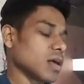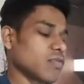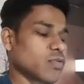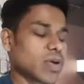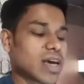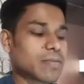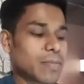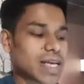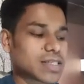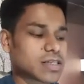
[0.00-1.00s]
if you get
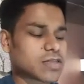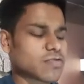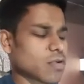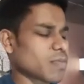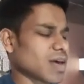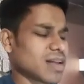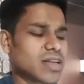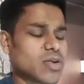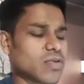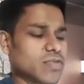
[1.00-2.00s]
messages from
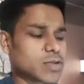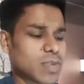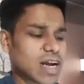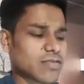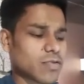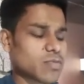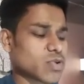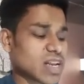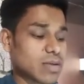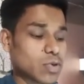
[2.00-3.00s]
any of this platform you
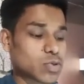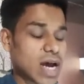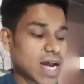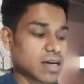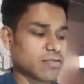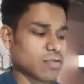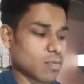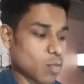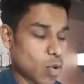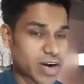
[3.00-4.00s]
can able to handle
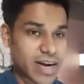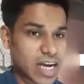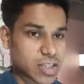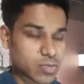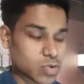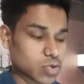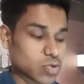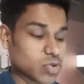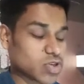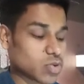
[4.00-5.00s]
from one dashboard you
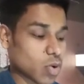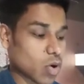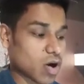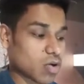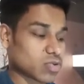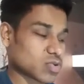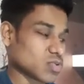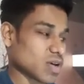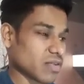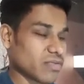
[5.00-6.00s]
don't need to log out
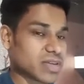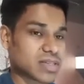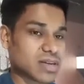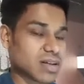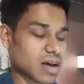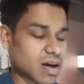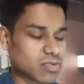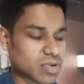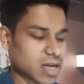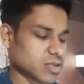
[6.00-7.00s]
to every single
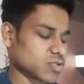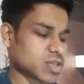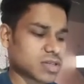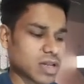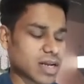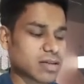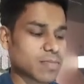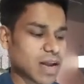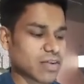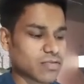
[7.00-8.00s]
account like you just select the
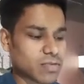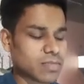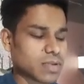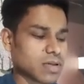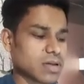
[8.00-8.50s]
platform